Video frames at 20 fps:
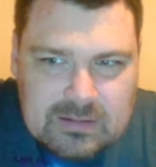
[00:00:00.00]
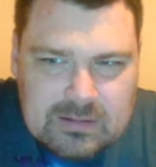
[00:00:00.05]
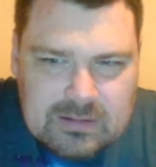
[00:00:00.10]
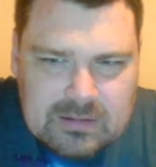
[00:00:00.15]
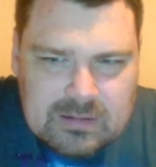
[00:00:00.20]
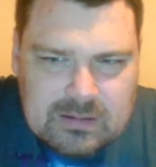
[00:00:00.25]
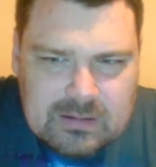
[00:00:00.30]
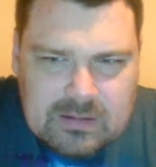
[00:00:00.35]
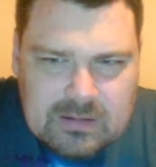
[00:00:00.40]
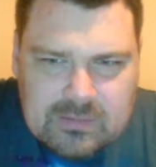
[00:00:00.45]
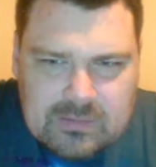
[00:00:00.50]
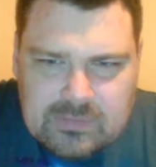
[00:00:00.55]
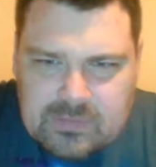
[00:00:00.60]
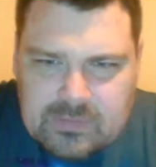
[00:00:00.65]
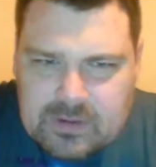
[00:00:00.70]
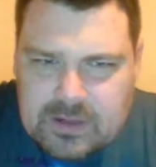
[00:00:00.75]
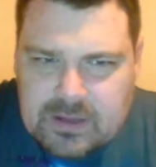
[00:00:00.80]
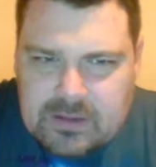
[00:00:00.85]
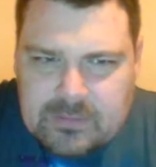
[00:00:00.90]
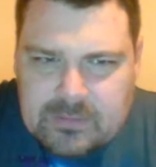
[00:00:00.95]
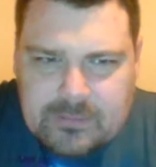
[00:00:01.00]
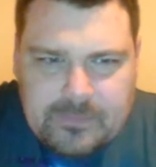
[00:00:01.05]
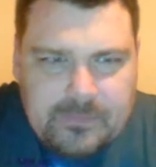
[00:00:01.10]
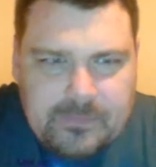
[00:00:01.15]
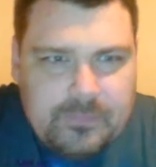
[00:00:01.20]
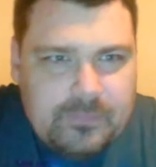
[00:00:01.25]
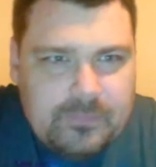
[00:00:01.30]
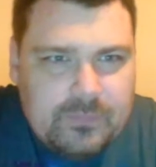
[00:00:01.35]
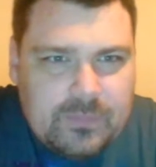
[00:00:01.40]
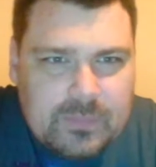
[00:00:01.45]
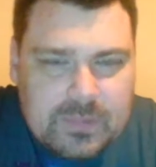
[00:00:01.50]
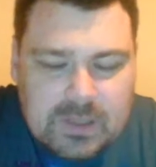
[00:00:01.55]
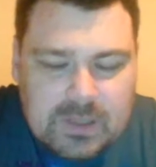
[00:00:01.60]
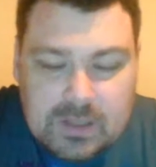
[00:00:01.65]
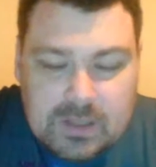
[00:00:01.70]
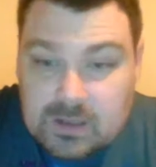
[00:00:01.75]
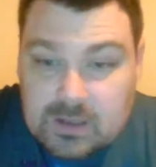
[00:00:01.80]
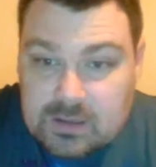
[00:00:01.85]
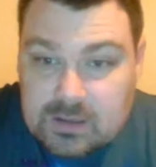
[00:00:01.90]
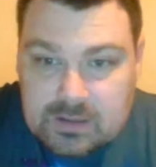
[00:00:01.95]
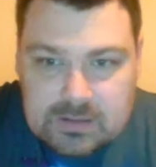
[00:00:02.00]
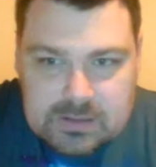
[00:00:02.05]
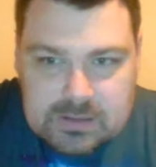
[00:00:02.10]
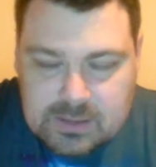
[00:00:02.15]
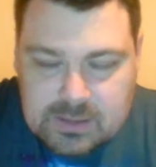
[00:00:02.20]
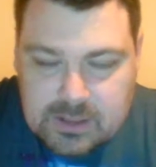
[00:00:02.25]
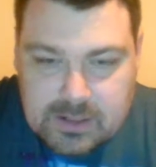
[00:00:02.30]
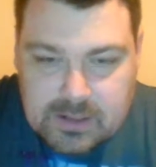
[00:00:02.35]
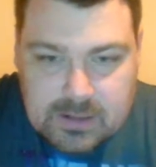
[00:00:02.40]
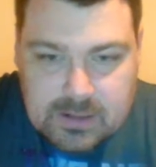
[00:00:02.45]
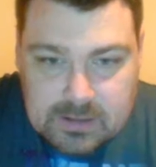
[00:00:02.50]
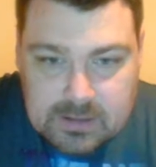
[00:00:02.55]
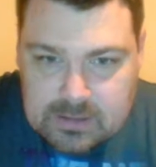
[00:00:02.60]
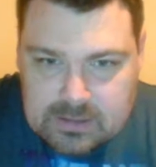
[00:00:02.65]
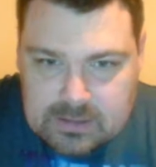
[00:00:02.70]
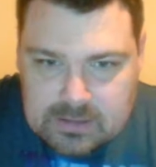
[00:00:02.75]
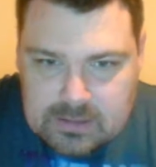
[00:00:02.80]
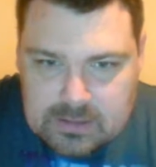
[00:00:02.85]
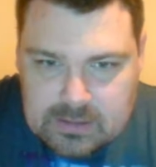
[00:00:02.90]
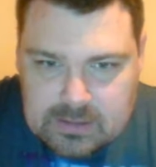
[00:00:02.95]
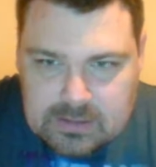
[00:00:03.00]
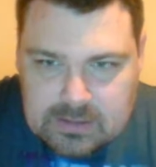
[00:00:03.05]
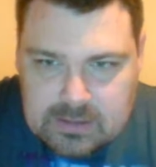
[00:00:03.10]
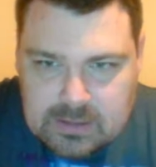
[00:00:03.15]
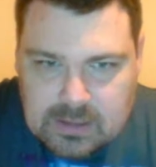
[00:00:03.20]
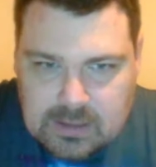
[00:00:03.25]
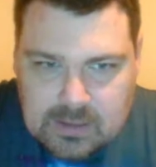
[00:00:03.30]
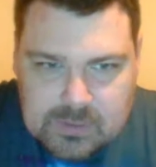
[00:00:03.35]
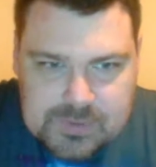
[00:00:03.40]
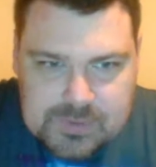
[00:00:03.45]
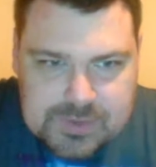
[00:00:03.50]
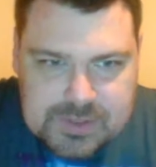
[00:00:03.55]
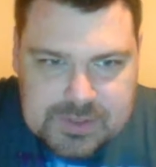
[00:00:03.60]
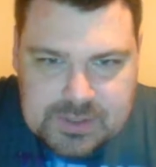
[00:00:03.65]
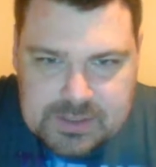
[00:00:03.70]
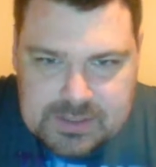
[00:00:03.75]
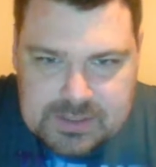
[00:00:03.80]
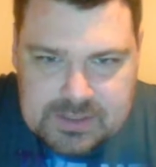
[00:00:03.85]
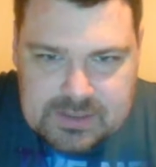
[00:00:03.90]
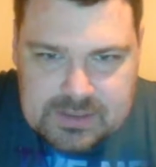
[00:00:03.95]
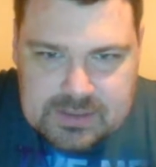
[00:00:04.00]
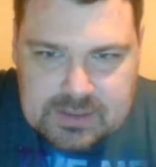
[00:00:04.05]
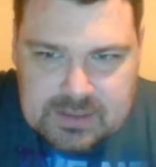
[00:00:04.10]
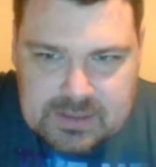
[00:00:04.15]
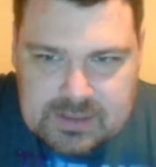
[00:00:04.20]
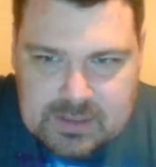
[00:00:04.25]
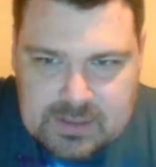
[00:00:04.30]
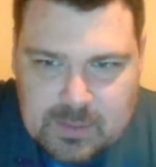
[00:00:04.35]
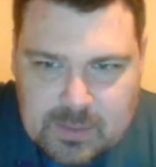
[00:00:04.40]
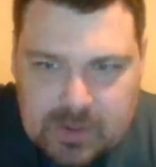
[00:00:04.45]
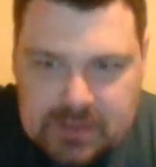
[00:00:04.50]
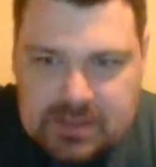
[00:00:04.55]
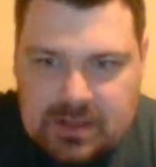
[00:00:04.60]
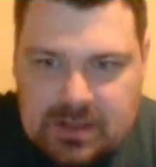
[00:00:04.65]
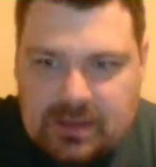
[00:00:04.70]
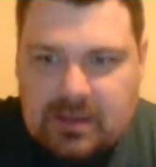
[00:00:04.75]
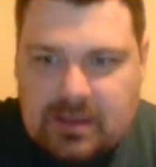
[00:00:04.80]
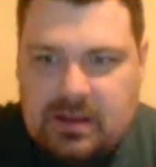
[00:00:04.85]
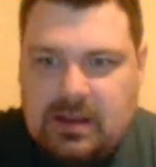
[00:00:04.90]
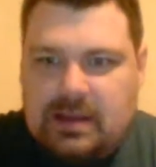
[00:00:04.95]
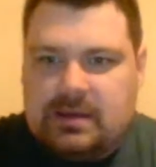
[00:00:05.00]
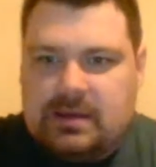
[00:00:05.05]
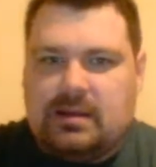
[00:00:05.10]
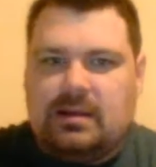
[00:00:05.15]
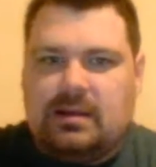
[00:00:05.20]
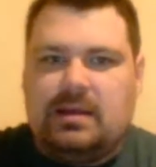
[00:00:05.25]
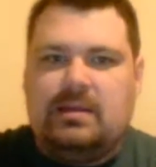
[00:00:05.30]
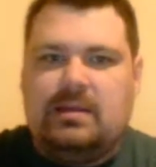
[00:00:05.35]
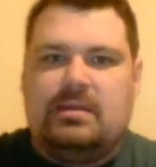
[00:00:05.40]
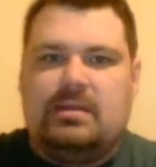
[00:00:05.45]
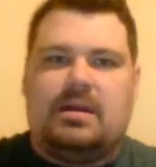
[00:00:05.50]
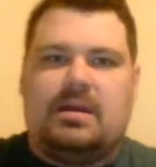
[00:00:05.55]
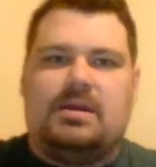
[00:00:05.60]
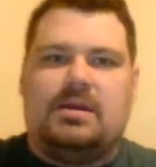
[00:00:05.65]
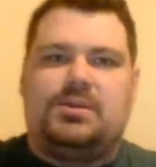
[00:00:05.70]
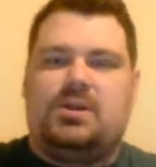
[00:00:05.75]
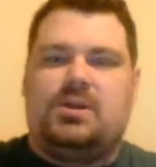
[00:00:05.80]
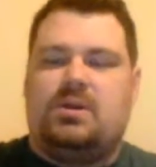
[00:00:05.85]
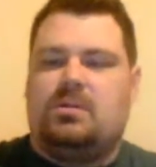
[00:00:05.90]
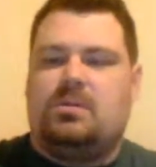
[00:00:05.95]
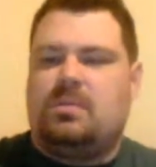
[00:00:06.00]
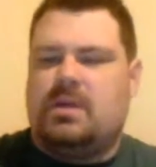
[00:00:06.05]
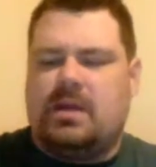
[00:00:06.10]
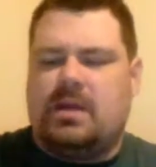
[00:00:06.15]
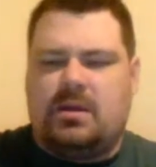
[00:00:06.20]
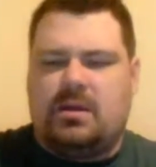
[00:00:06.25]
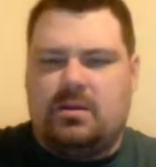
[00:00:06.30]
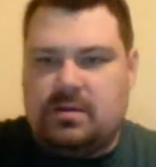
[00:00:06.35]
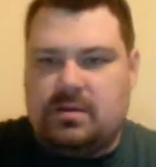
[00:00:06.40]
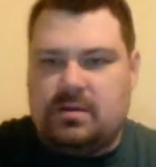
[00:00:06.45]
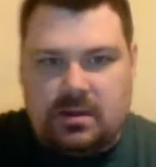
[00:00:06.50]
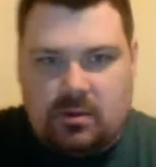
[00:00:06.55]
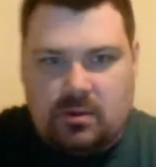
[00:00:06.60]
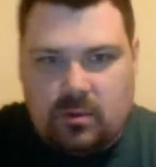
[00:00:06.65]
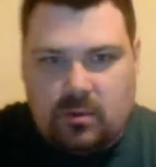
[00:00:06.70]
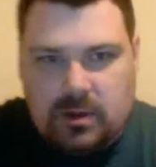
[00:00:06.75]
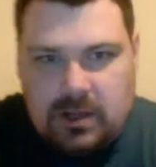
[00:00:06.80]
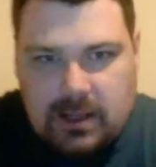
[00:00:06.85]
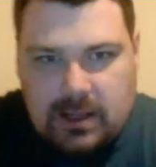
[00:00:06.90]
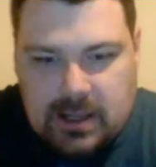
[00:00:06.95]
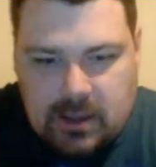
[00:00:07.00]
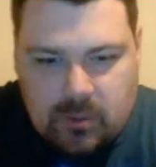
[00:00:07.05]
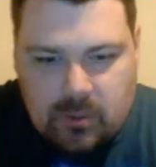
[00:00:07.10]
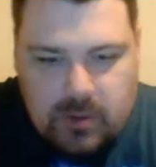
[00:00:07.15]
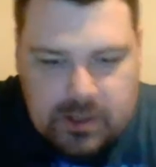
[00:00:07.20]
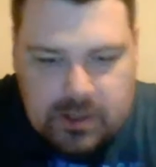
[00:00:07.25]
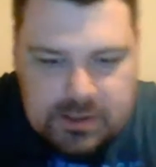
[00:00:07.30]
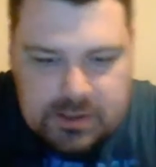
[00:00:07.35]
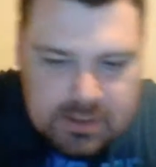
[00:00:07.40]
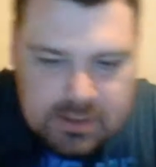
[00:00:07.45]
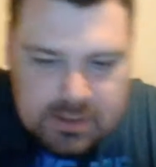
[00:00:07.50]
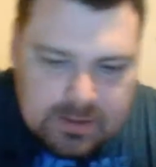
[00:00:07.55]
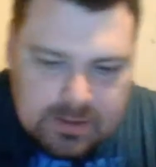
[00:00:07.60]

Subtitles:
I forget. Sorry. Somebody said they liked the link that I shared, but I couldn't tell what link it was.